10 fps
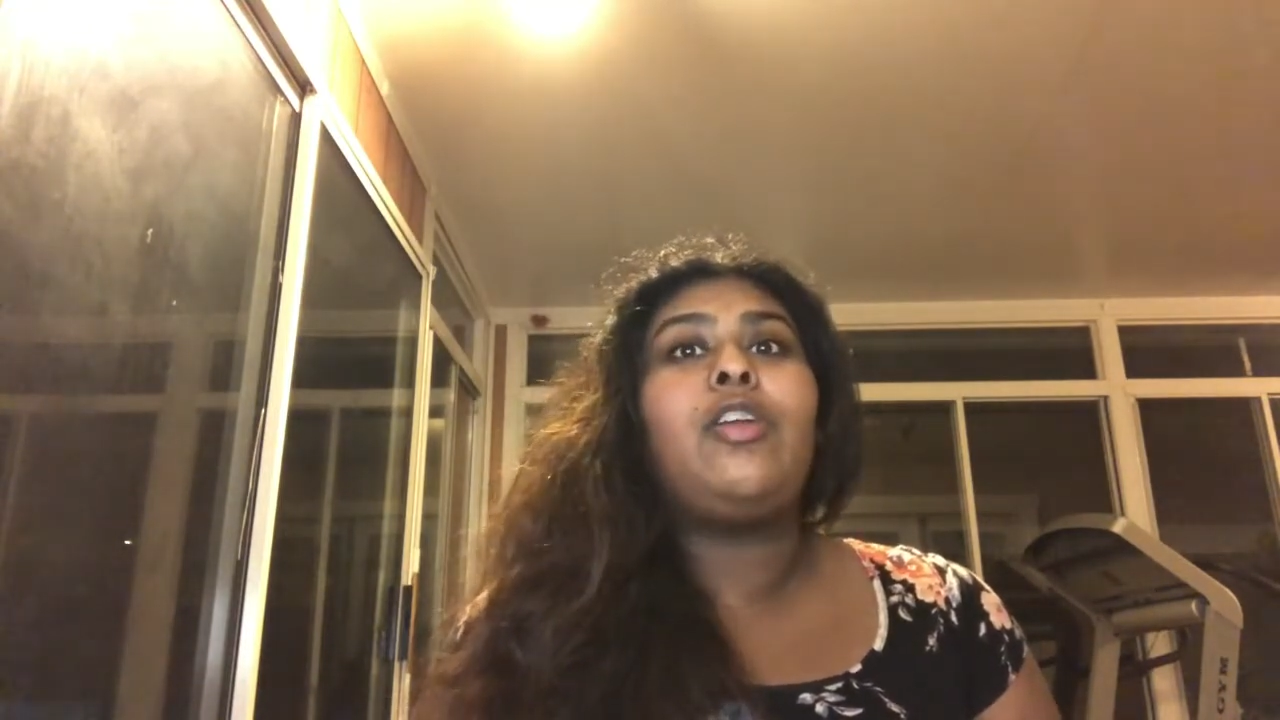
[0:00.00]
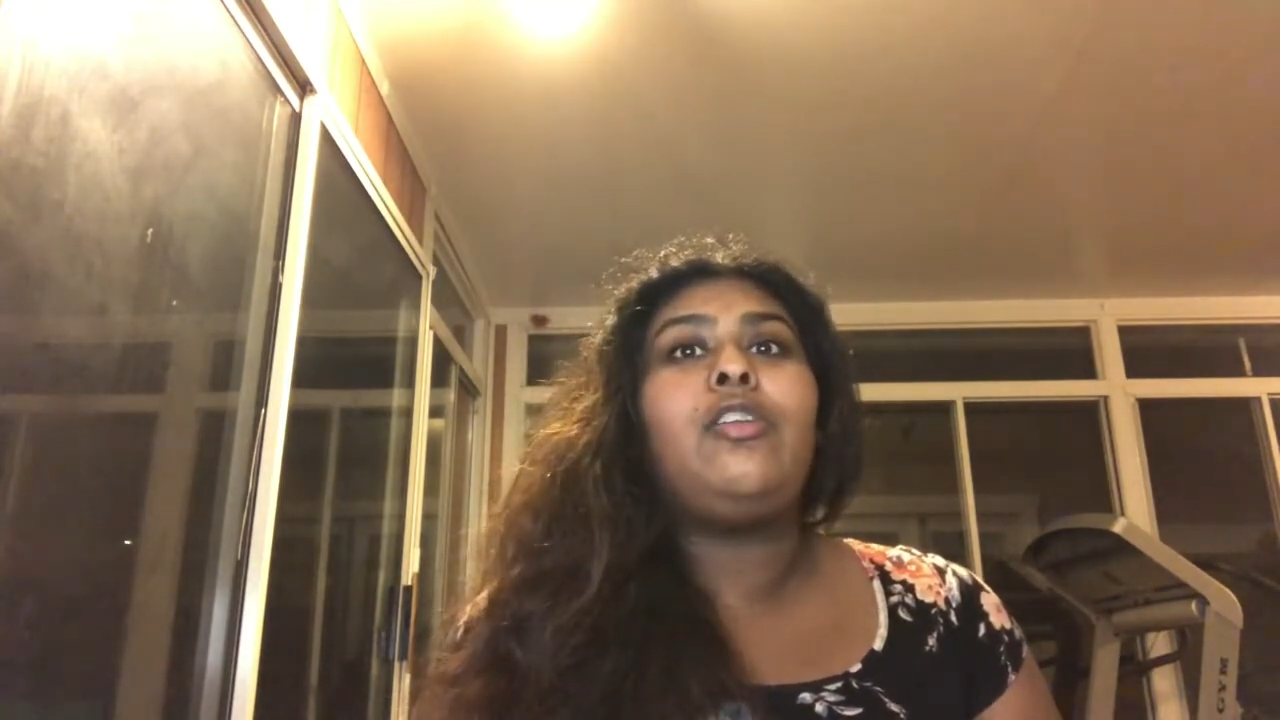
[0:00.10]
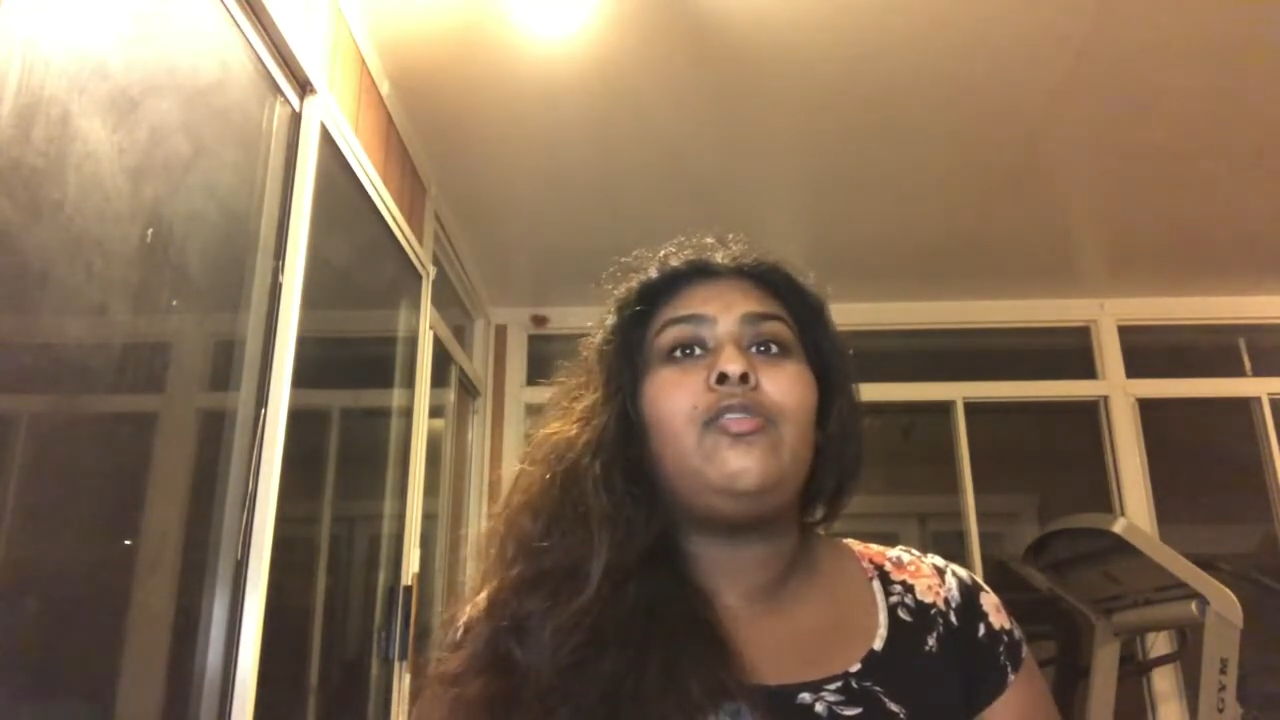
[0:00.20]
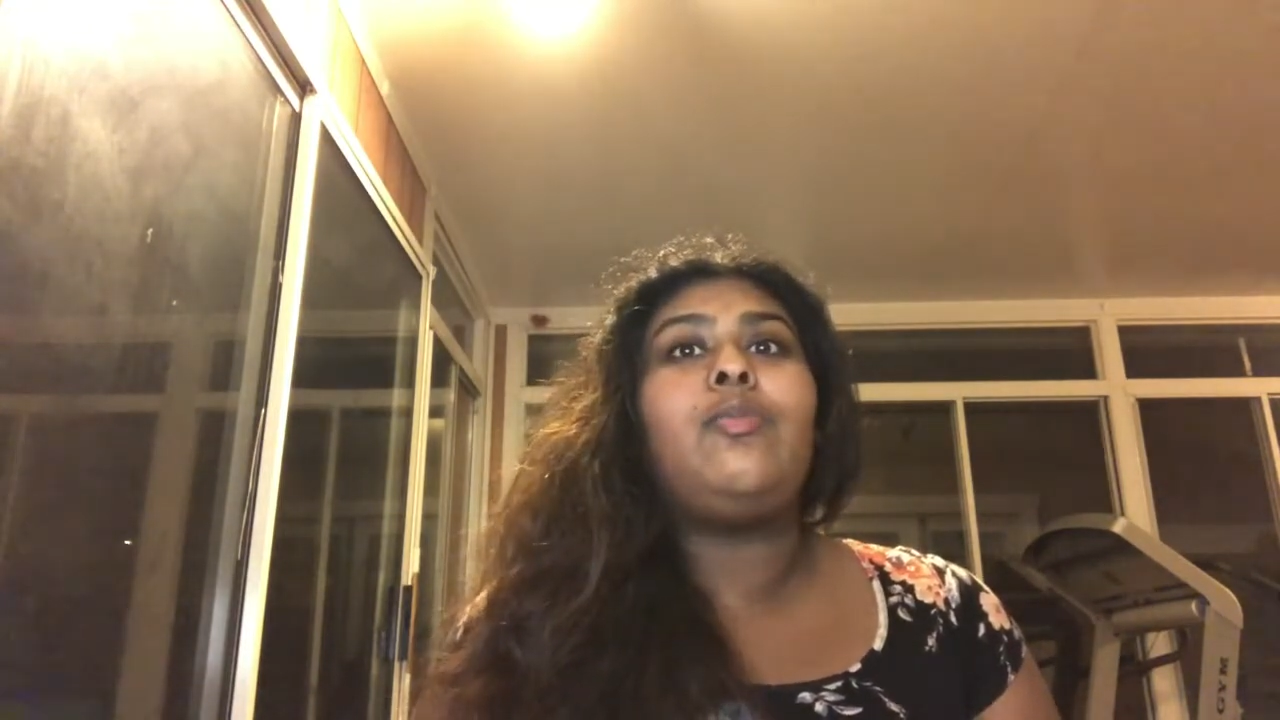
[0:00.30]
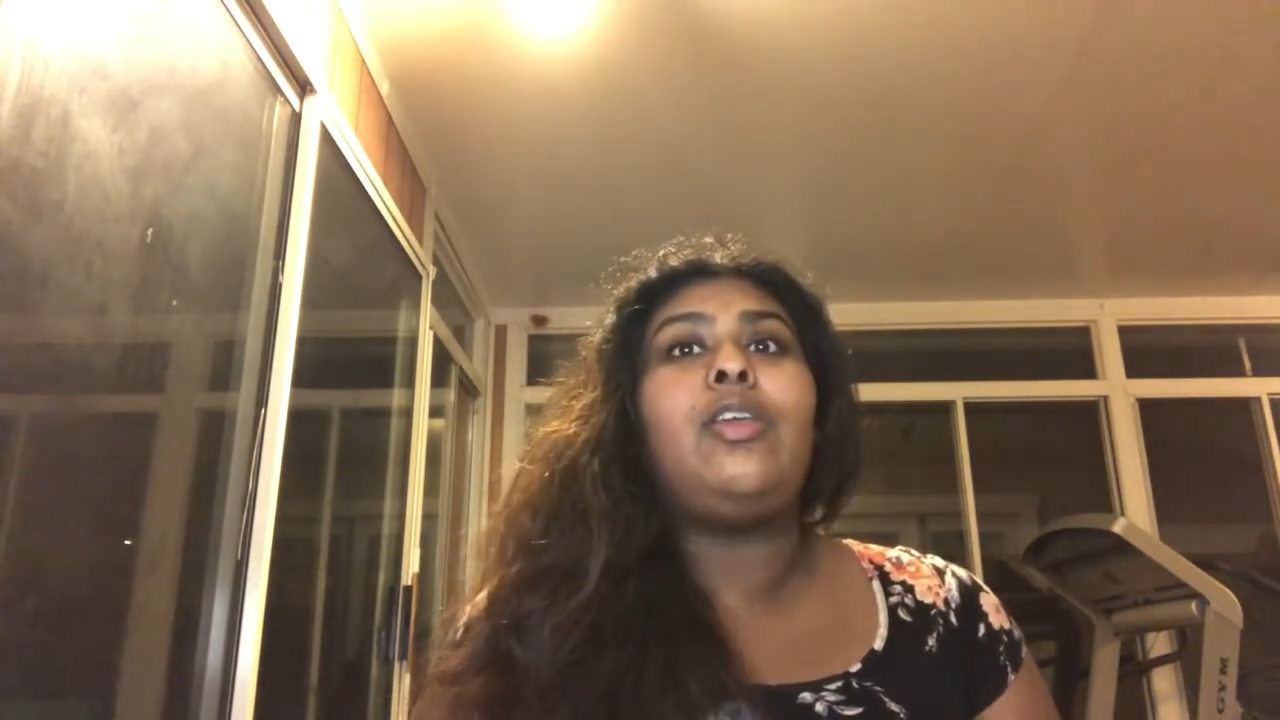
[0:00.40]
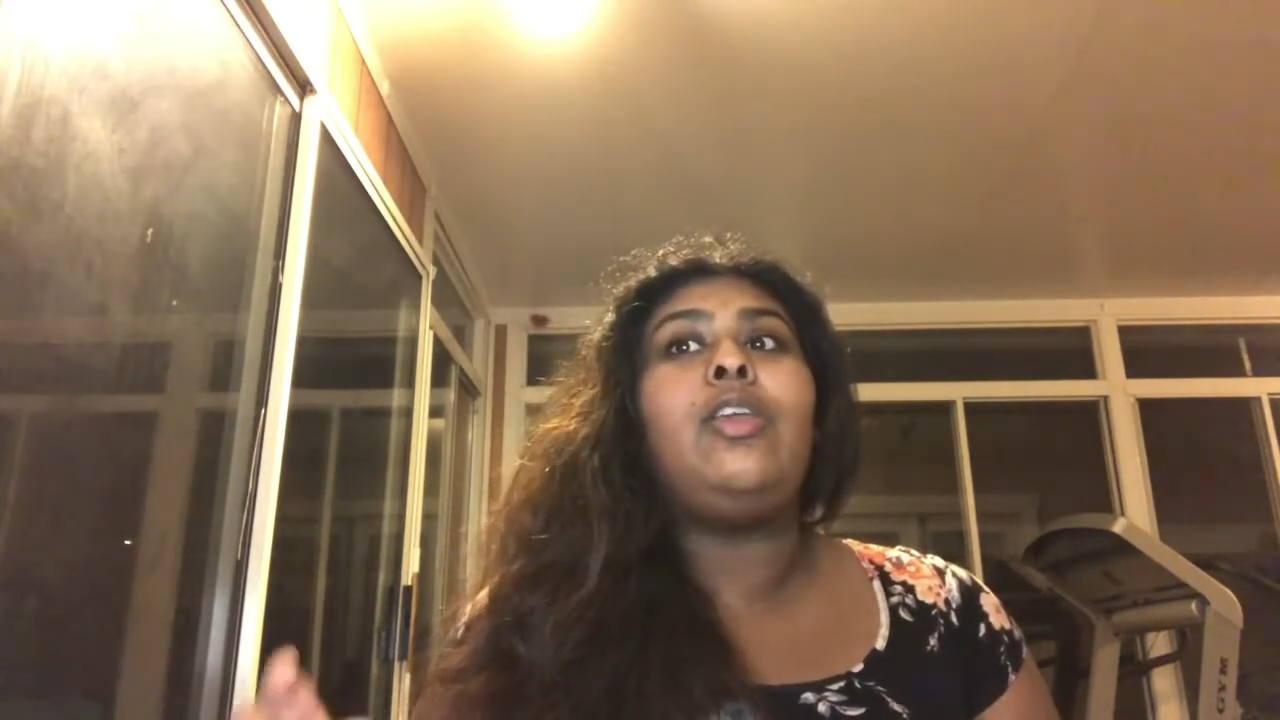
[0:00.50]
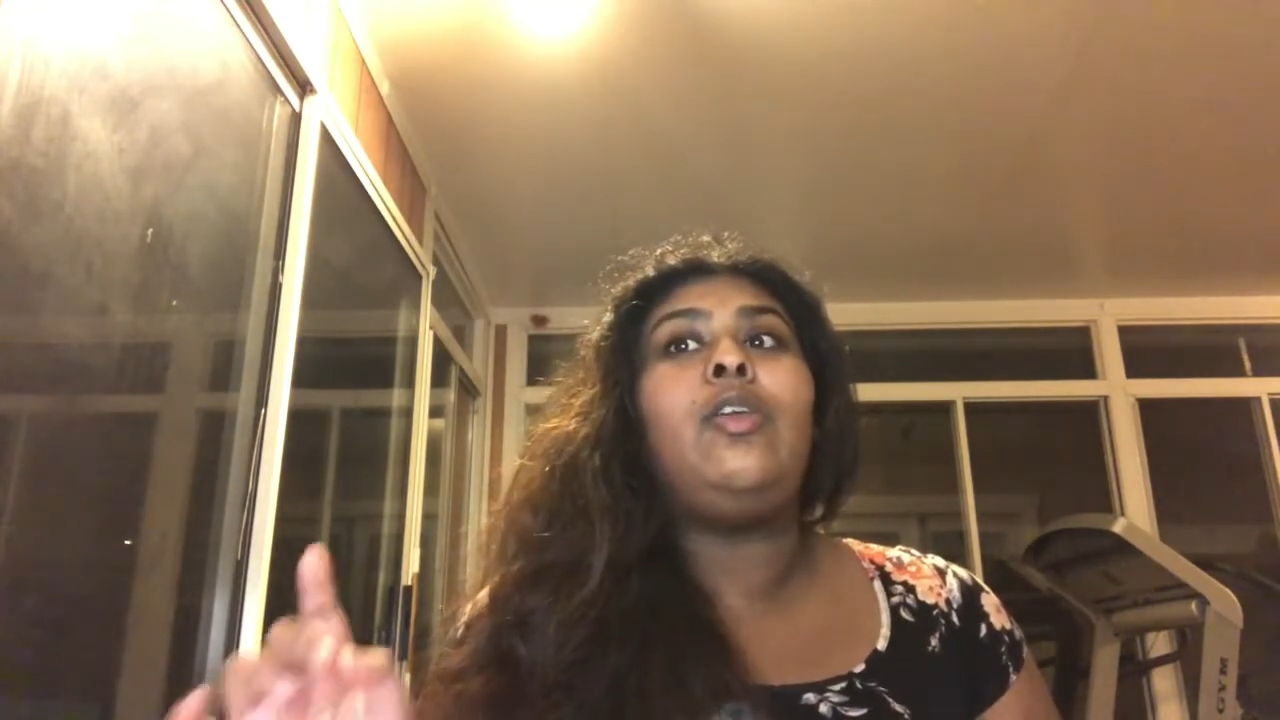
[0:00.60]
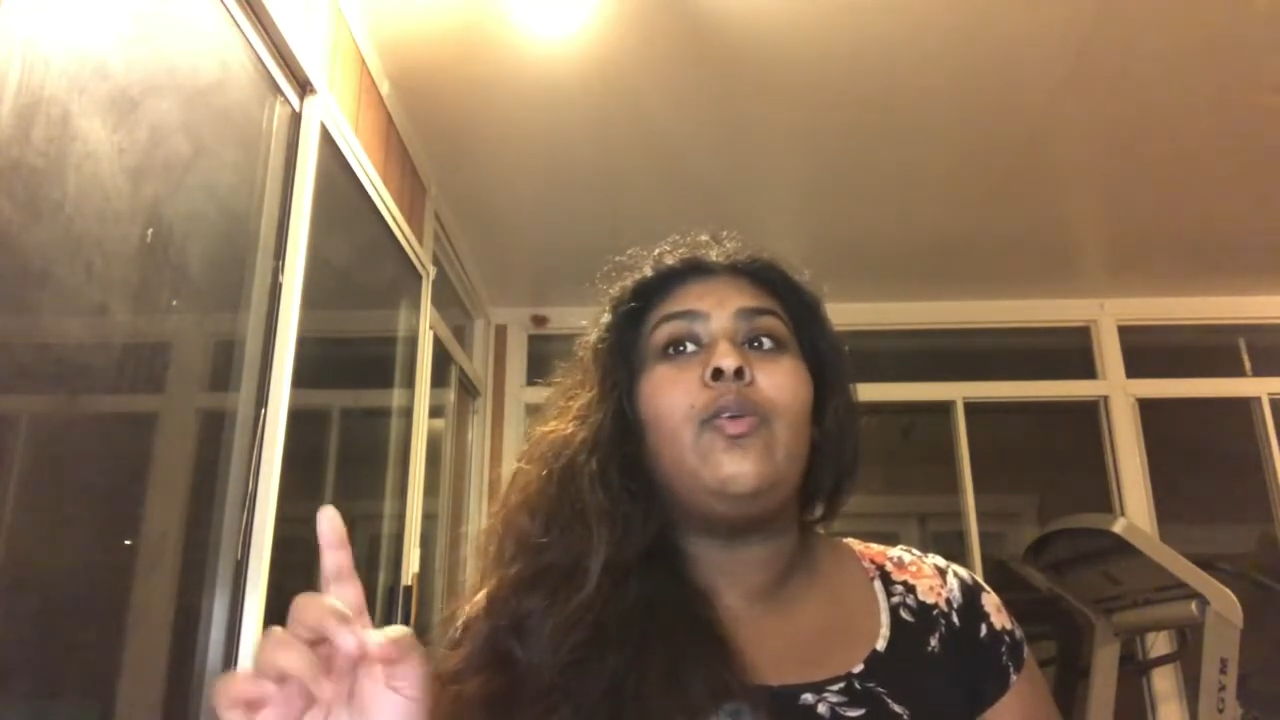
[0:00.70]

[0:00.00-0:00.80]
ready to be